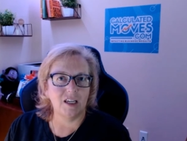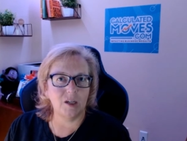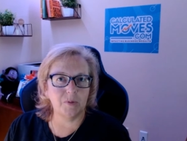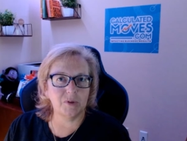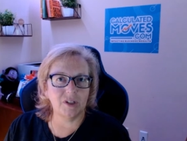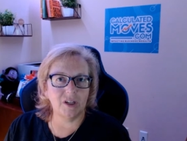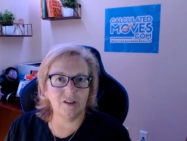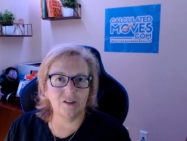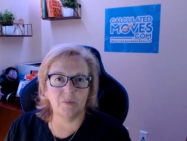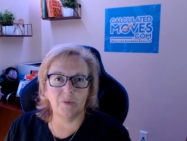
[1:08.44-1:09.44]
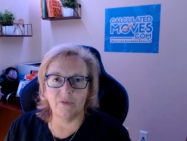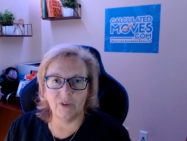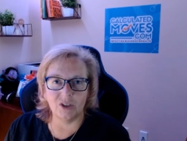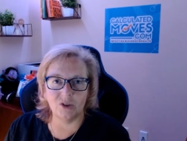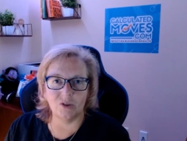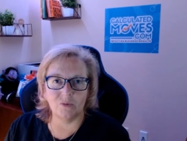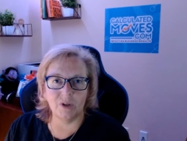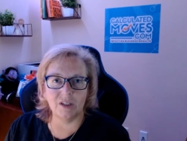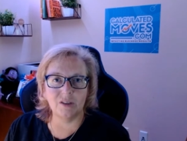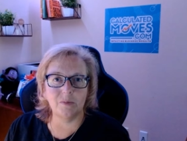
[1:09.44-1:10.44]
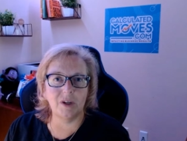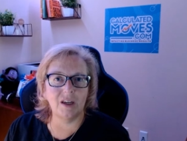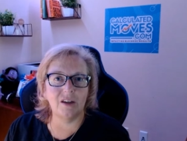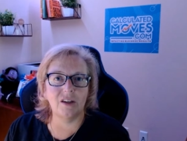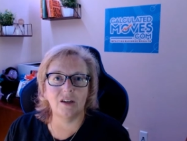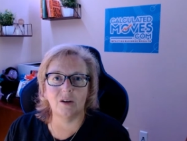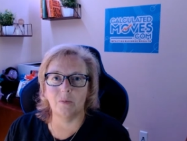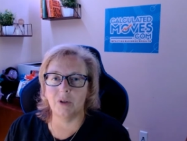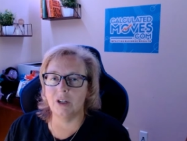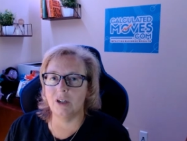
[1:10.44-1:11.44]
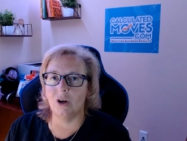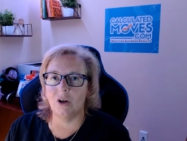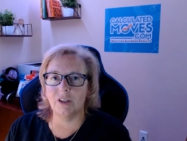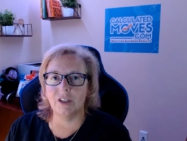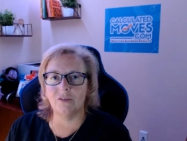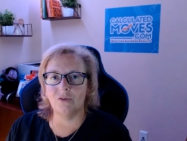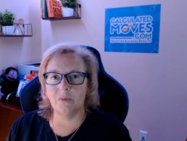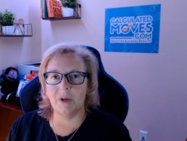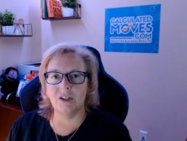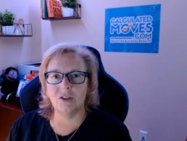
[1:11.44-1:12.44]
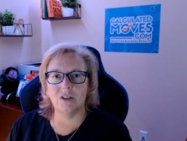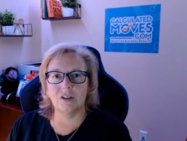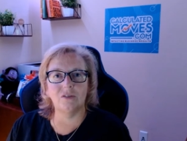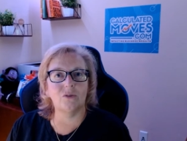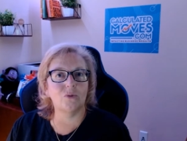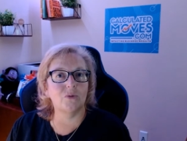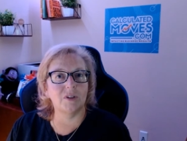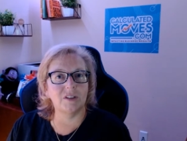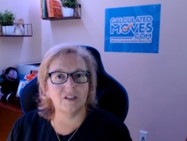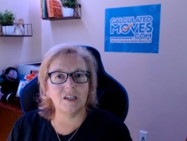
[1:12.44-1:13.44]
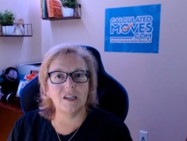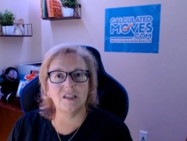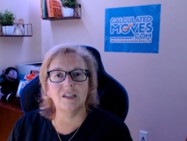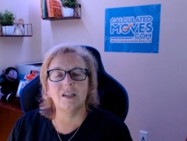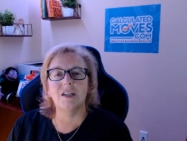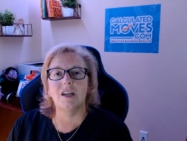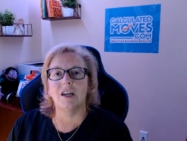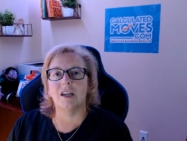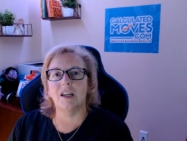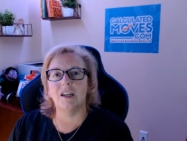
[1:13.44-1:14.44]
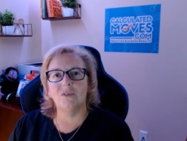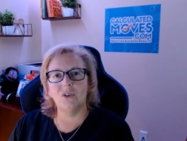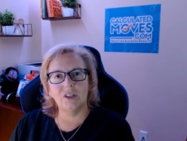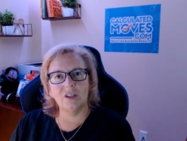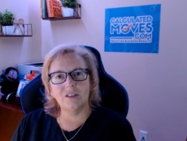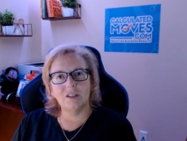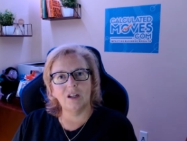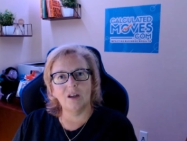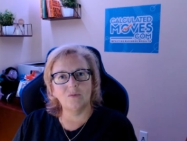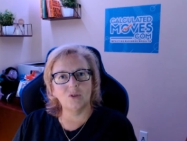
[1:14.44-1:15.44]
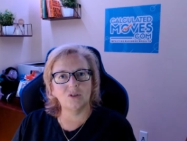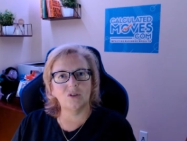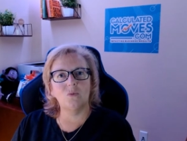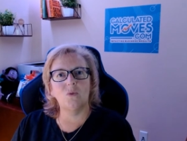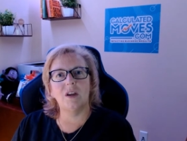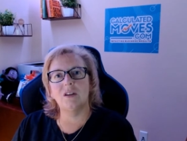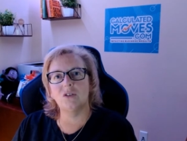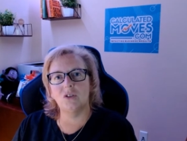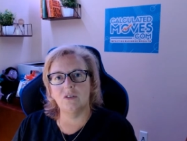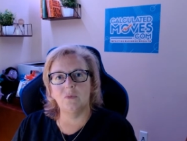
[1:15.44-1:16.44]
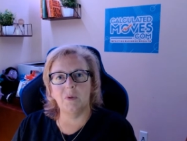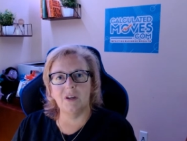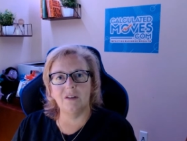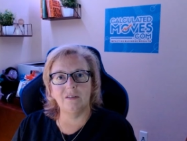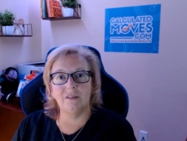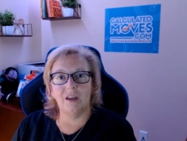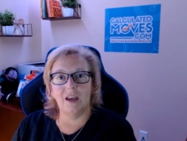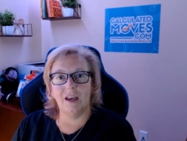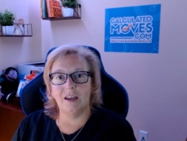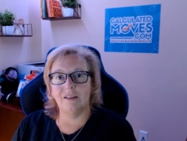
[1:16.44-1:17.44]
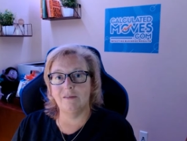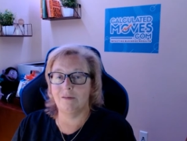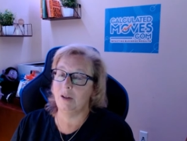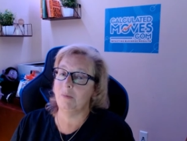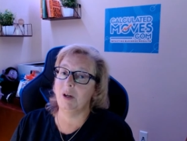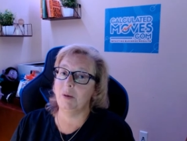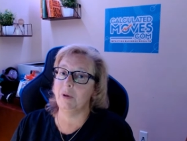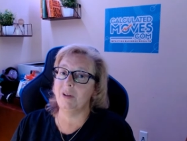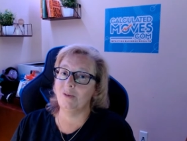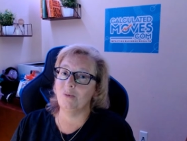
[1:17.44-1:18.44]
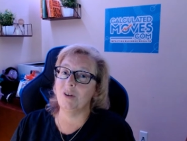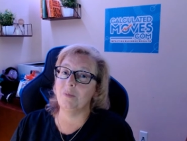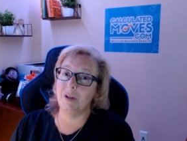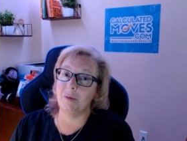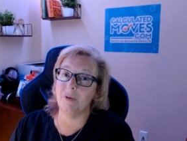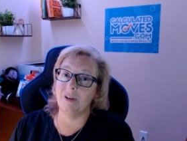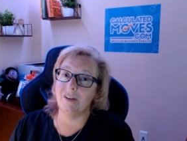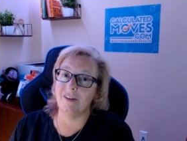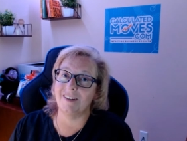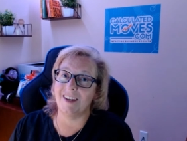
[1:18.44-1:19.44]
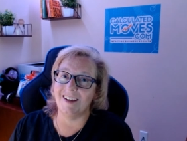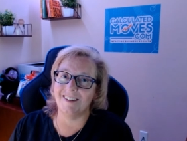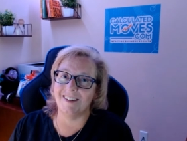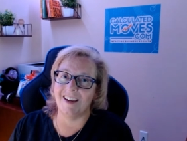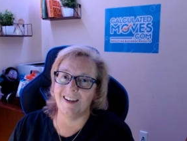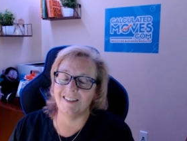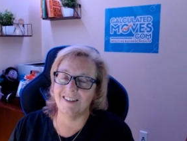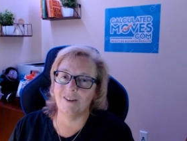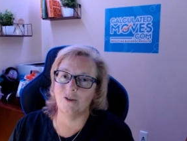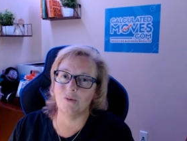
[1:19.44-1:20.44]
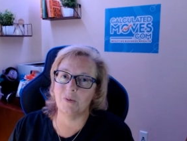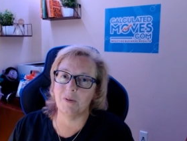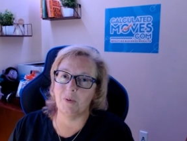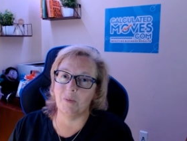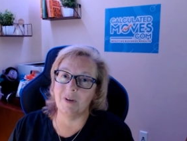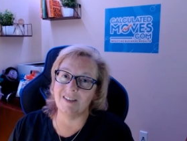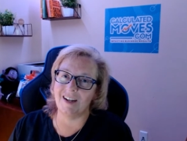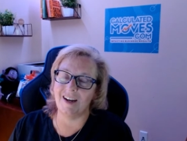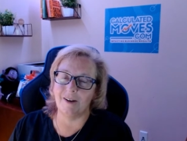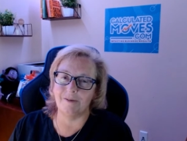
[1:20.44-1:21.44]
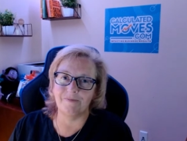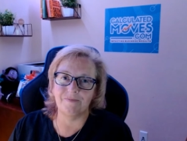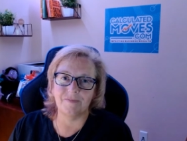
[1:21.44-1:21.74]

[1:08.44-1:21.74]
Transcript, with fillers: He presented a professional resume, completed all the information through Indeed, got everything set up just the way it should have been, and in my opinion, would have been a pretty good candidate, and those people missed out.